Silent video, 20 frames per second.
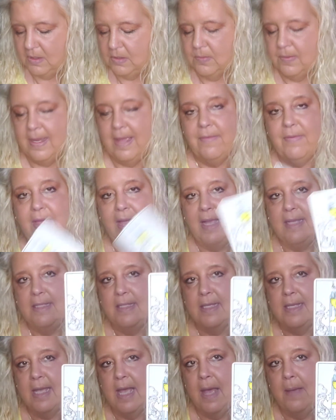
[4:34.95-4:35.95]
we have the
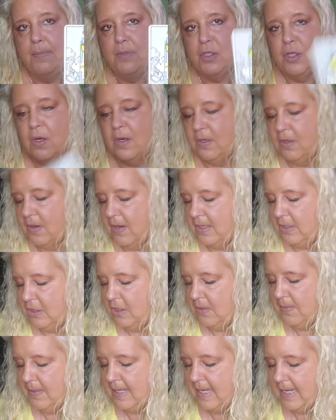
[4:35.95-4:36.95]
Ace of Cups. You're under a
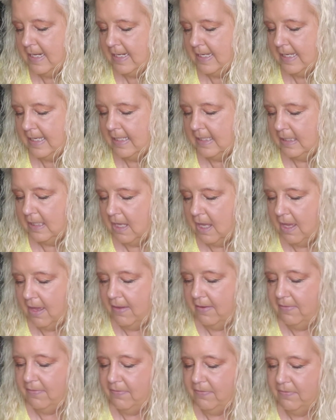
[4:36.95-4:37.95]
new beginning in
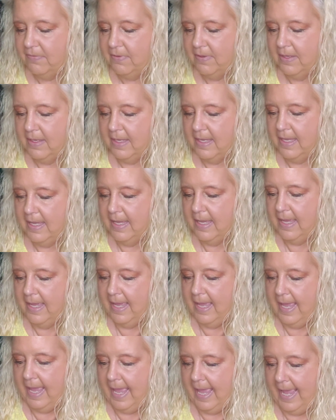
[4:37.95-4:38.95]
love.
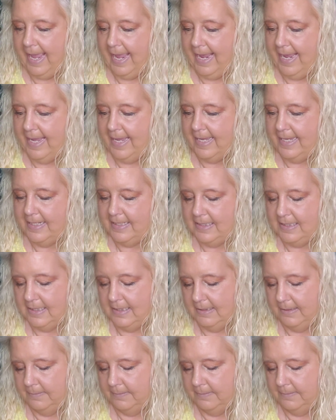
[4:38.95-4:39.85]
And